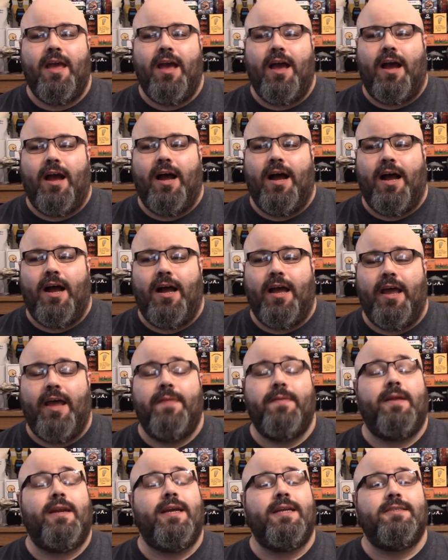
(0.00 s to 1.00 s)

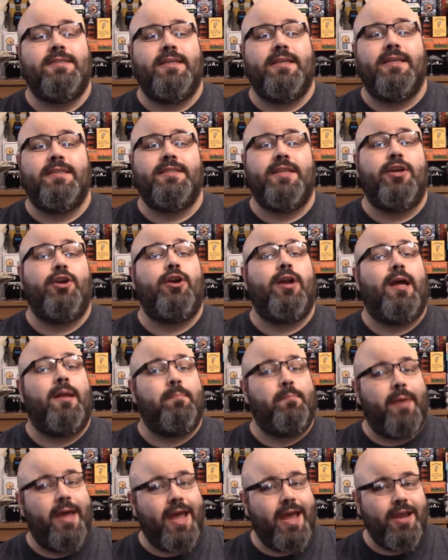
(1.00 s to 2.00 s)
And the nice thing is they are
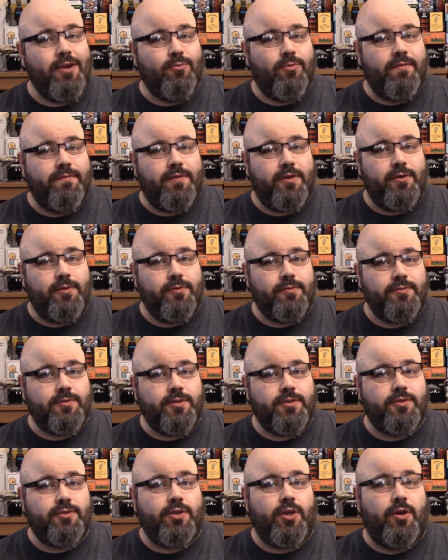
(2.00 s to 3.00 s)
not paid
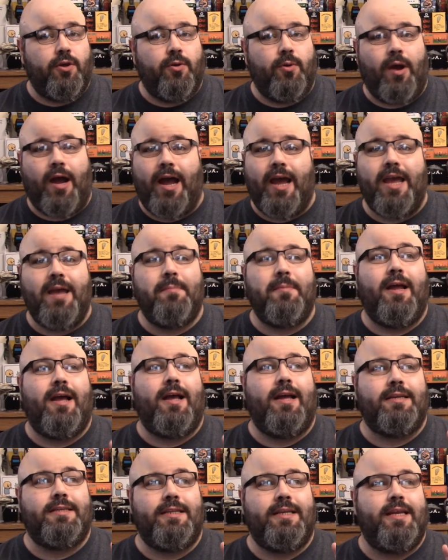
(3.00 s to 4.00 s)
reviews, so I am
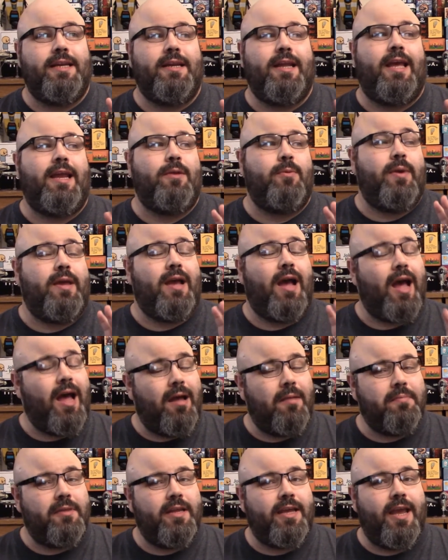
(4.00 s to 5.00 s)
not in any way
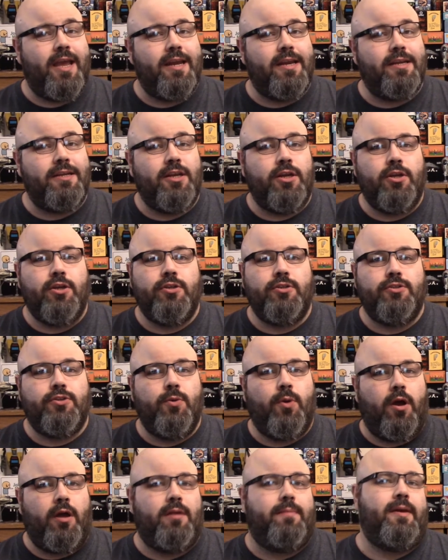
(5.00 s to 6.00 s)
obligated
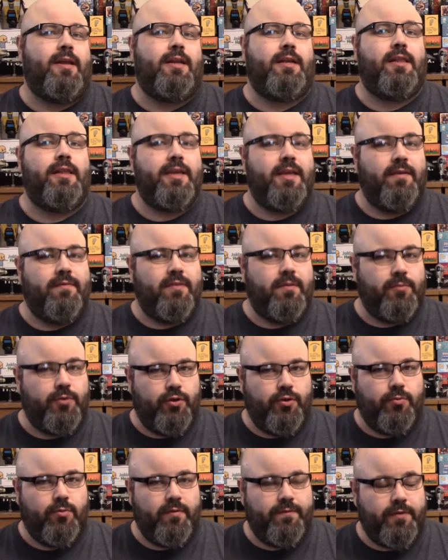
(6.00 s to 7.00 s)
to automatically give them
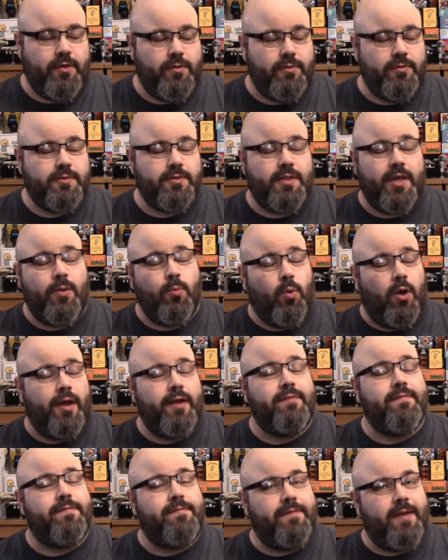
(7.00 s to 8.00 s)
good reviews. They
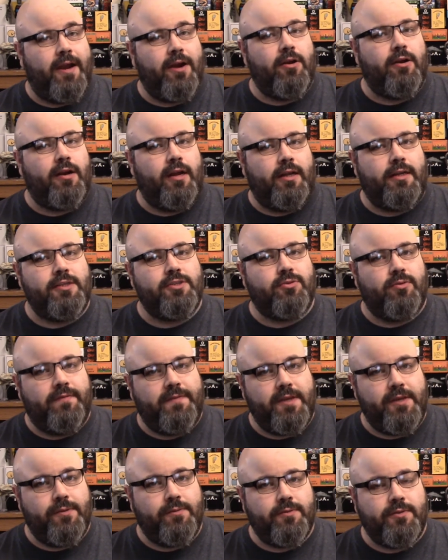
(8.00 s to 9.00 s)
want fair and honest
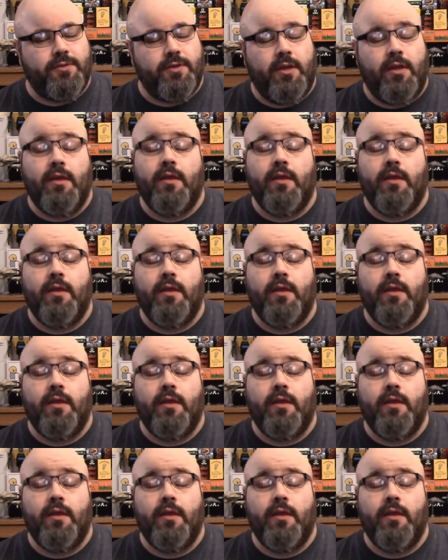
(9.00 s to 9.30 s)
reviews.